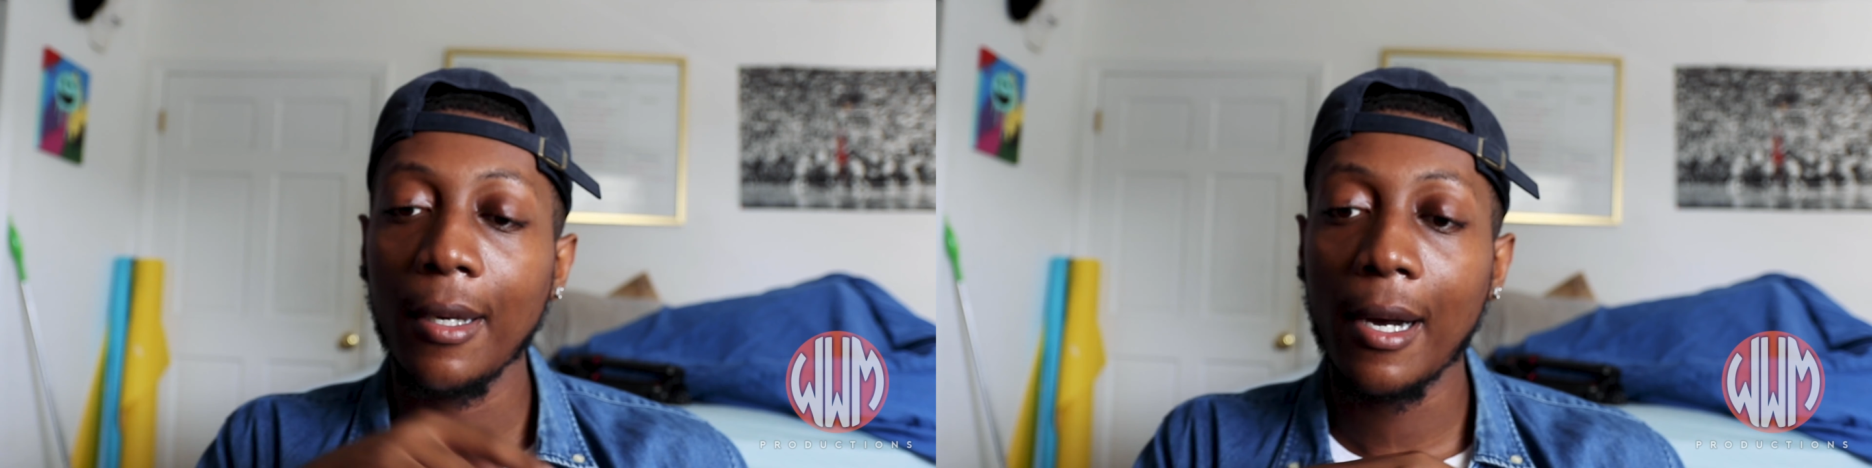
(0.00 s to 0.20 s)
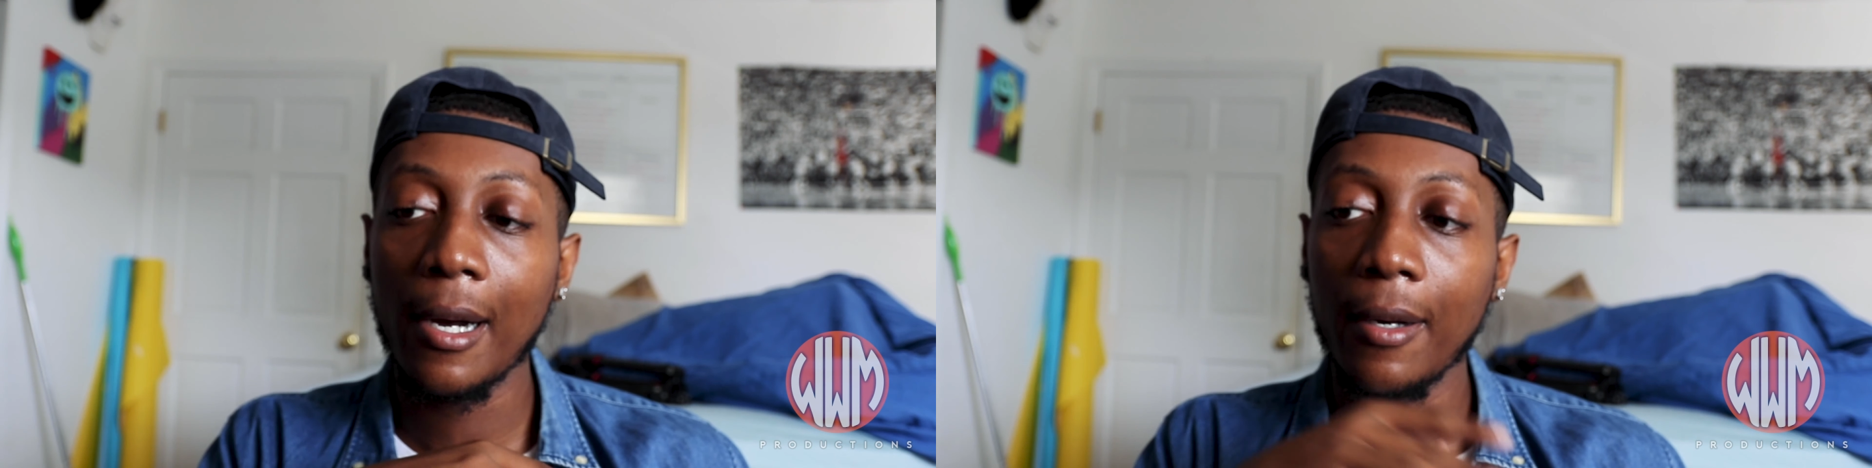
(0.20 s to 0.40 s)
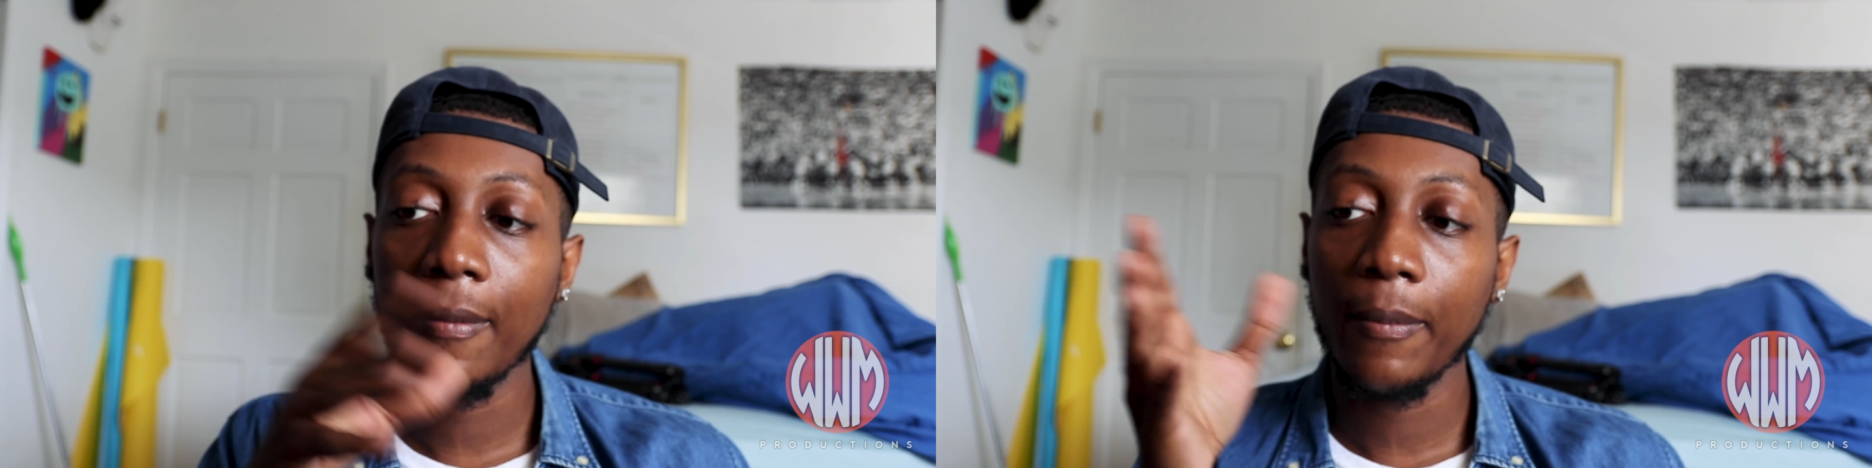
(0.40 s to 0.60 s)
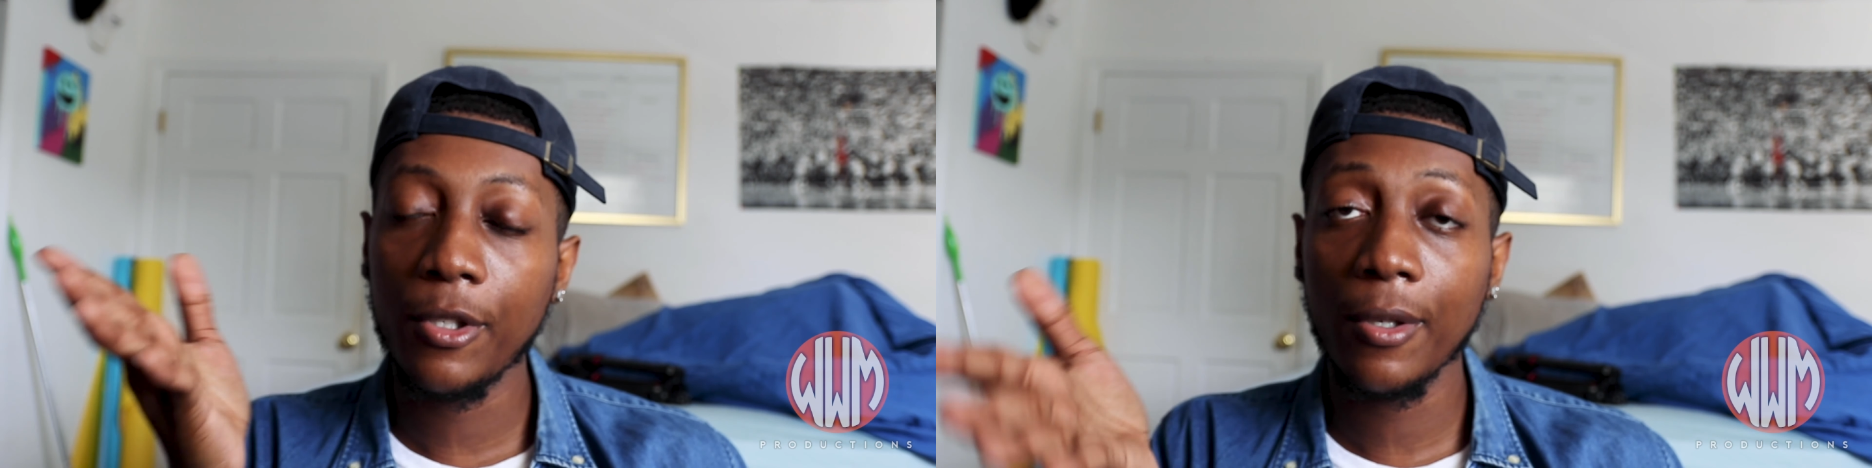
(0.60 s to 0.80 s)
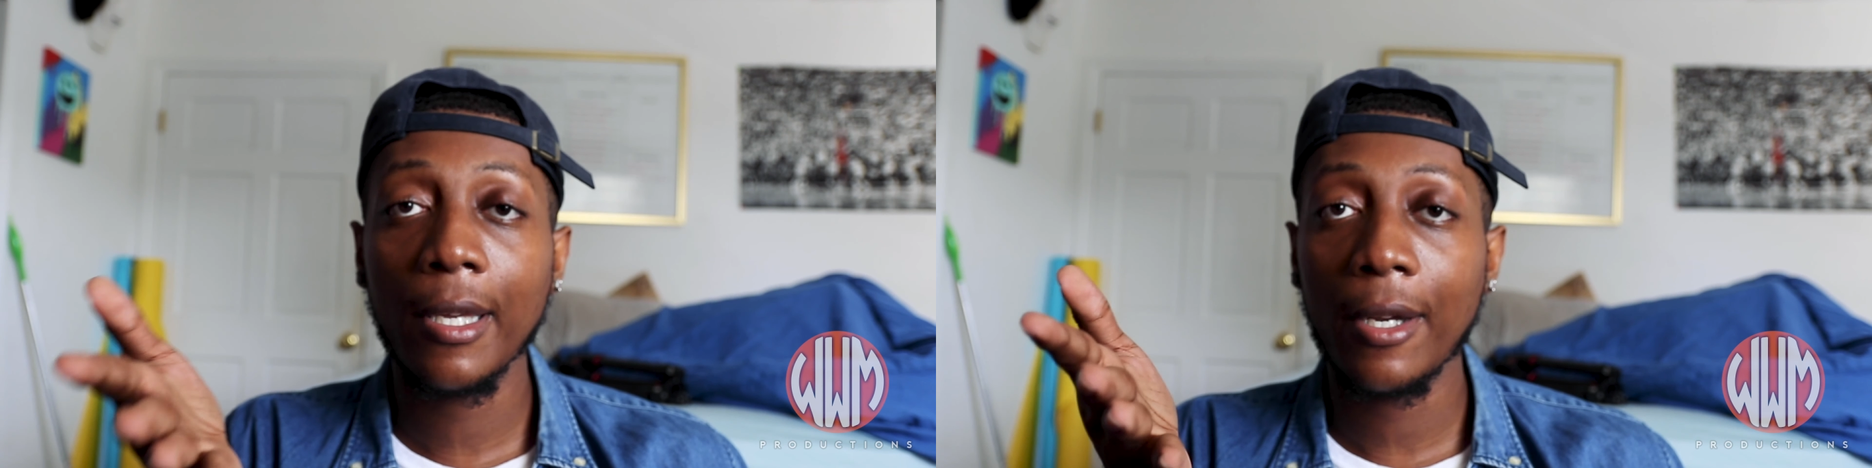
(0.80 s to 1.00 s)

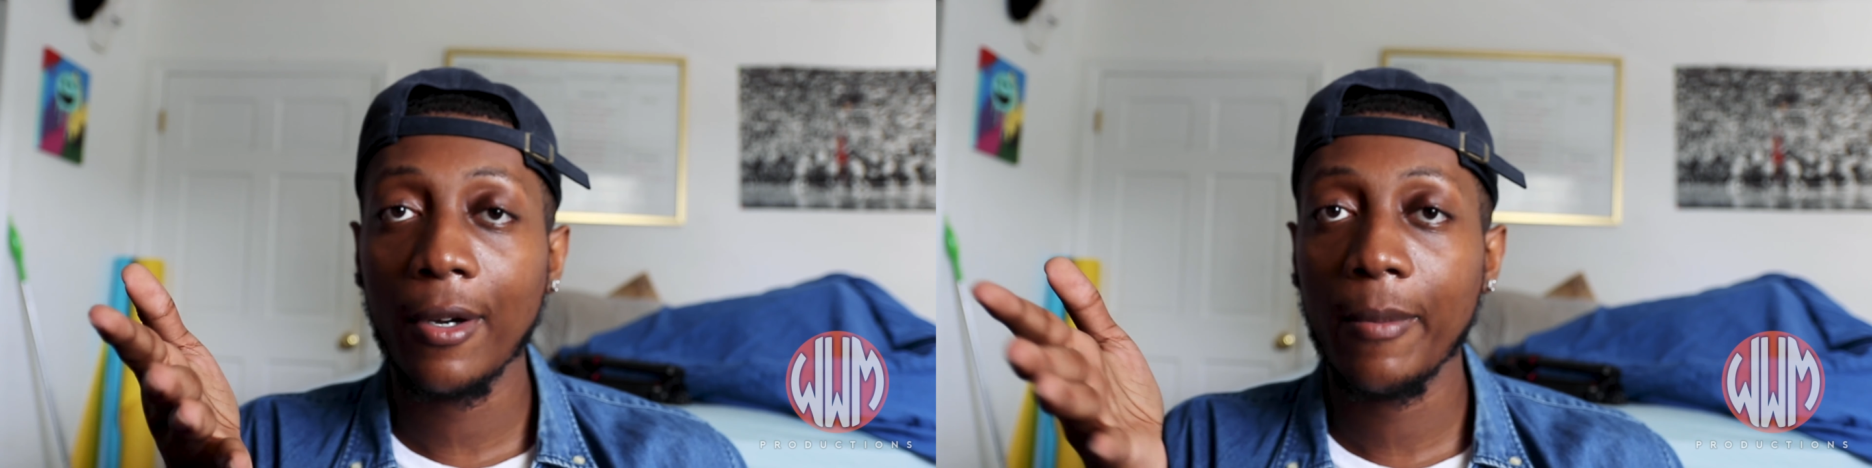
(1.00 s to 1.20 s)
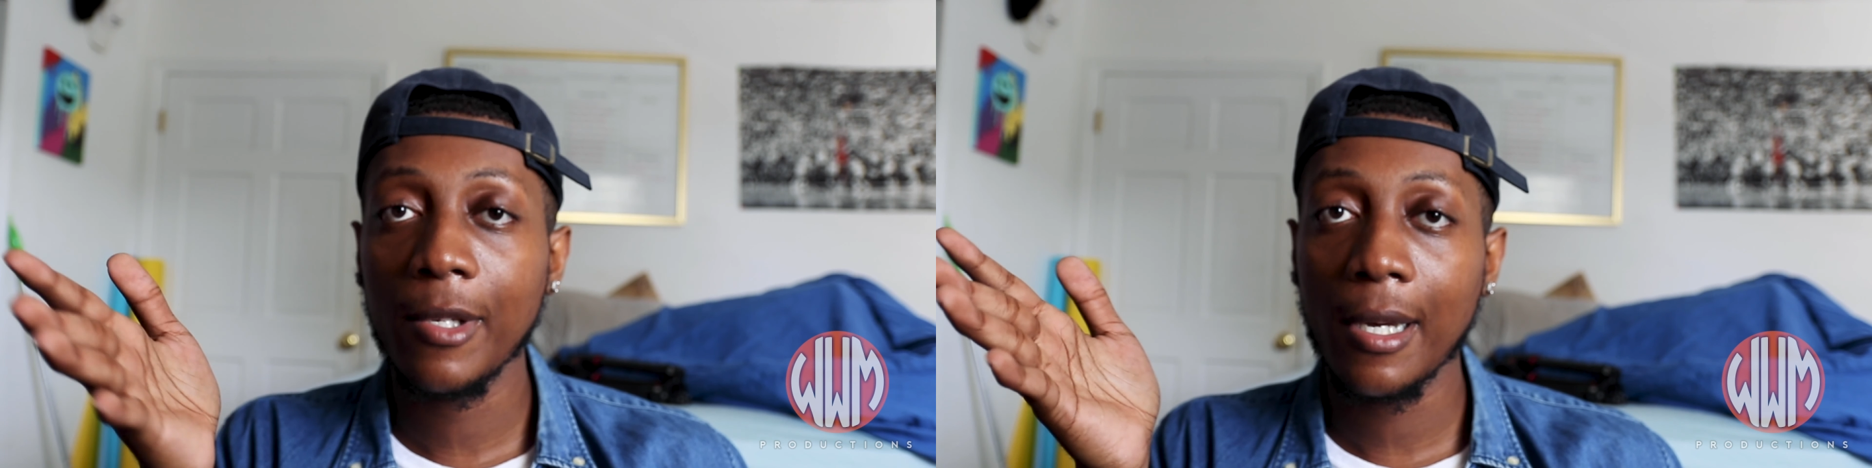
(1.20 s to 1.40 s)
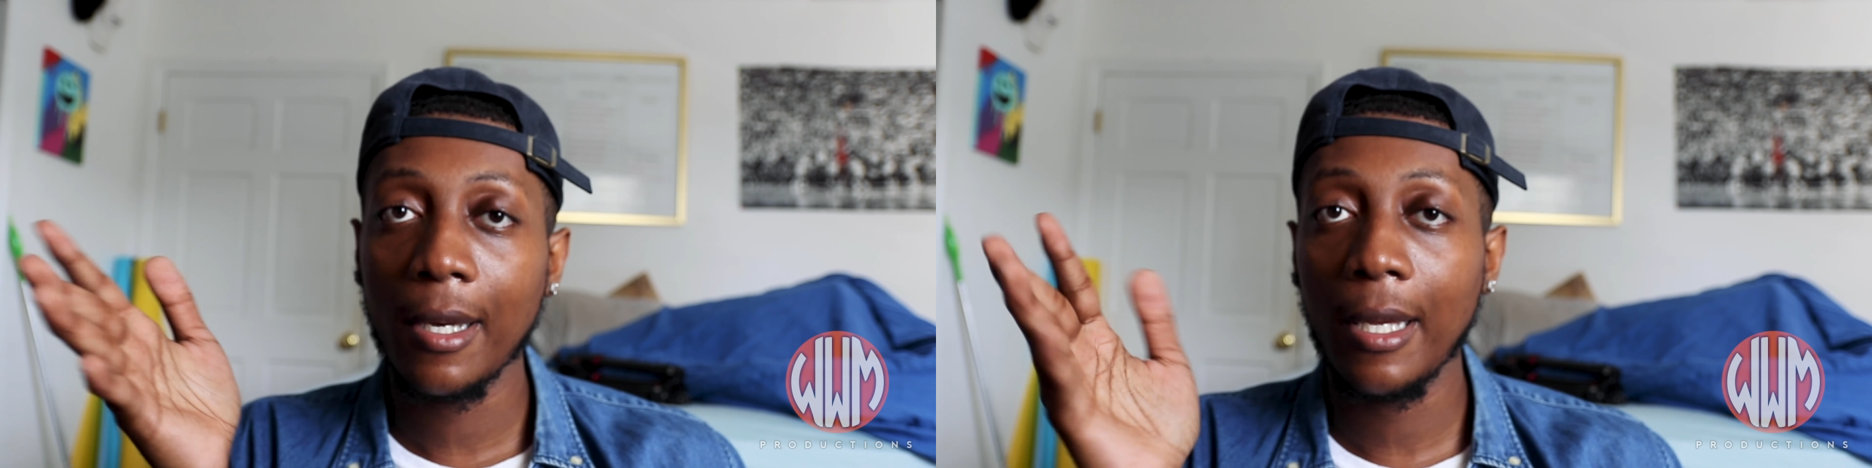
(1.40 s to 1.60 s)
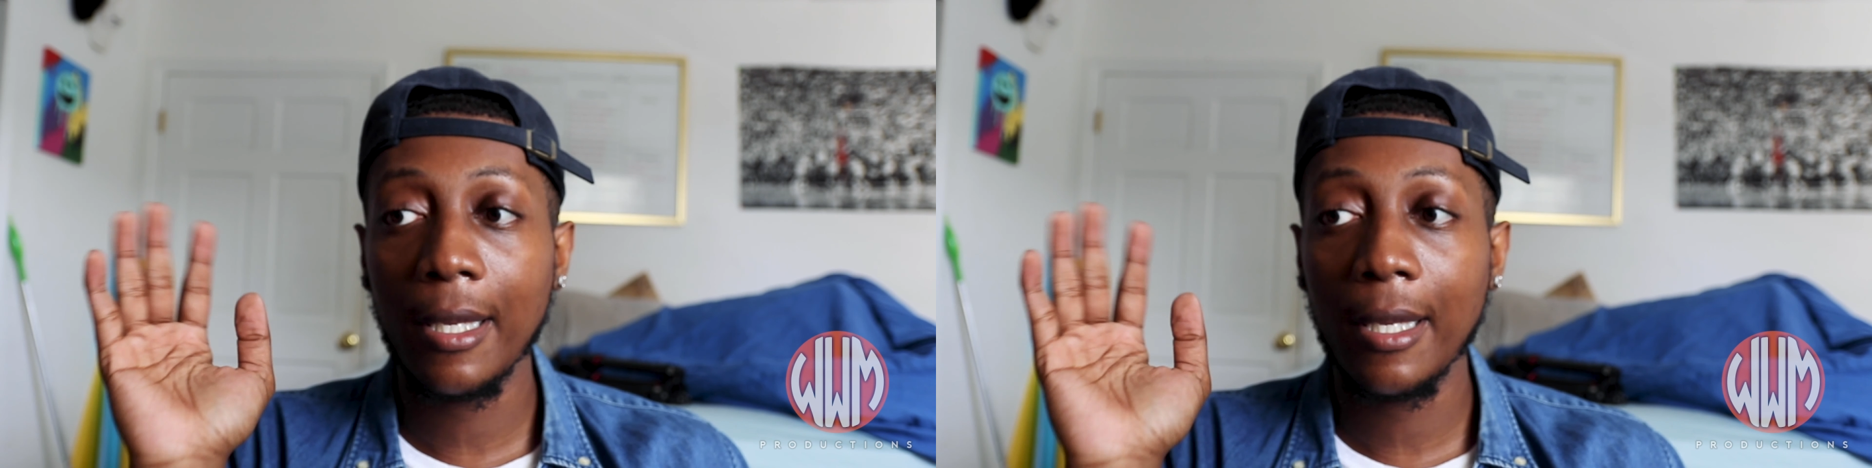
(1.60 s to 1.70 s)
But you can get it on Amazon.